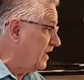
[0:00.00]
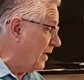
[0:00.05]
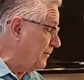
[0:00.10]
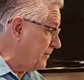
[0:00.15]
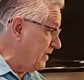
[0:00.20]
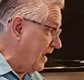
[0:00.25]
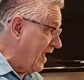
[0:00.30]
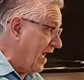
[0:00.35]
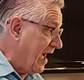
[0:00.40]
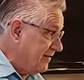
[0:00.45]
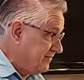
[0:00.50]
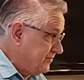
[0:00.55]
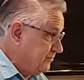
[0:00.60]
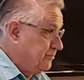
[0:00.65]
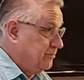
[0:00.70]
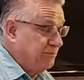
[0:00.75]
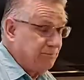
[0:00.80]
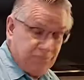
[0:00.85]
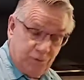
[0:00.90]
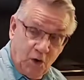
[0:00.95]
I'm going to have to
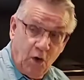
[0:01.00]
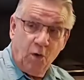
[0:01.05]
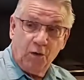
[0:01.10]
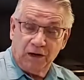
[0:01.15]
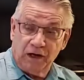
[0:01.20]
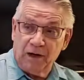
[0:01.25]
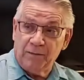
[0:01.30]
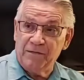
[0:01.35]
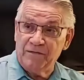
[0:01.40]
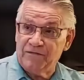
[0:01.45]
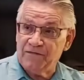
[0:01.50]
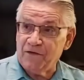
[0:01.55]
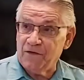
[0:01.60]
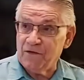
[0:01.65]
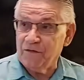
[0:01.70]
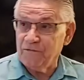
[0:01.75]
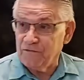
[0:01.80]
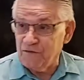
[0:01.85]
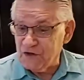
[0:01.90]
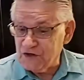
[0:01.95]
go a little bit further.
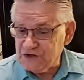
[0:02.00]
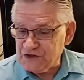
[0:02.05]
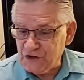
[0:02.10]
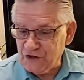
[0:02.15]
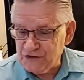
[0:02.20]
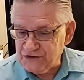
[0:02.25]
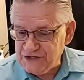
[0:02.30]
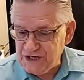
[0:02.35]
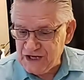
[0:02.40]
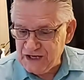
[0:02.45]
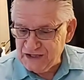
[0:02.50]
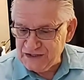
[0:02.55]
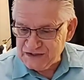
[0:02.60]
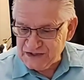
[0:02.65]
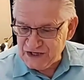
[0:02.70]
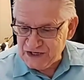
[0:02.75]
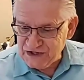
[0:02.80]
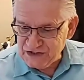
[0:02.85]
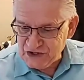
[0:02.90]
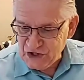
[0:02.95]
Verse 13
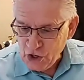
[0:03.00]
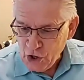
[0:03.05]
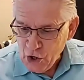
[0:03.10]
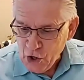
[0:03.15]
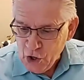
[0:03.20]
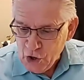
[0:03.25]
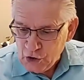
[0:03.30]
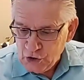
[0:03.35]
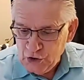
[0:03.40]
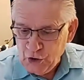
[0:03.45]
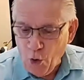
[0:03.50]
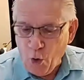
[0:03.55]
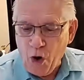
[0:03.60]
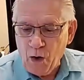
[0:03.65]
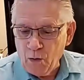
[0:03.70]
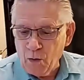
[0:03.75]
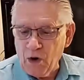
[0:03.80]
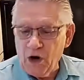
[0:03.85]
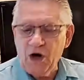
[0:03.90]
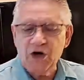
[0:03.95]
says, your
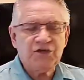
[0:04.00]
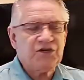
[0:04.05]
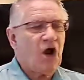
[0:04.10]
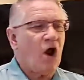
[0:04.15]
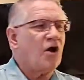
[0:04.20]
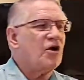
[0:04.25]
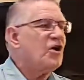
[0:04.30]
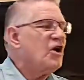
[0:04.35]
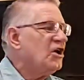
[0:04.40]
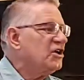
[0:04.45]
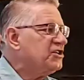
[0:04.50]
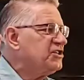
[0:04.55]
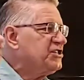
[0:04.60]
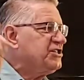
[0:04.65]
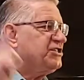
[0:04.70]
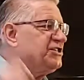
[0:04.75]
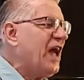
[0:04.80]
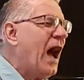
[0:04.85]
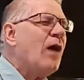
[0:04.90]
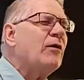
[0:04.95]
words are
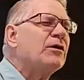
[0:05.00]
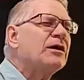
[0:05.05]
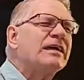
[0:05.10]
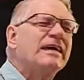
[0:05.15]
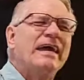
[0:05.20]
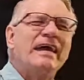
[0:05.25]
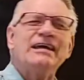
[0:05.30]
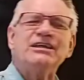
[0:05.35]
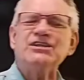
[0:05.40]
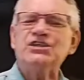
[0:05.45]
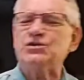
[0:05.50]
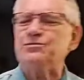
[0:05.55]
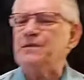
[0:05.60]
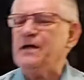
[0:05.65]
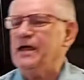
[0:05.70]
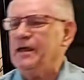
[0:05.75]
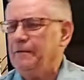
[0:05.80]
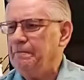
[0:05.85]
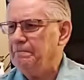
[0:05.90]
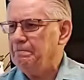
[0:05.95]
stout against
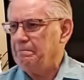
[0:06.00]
me.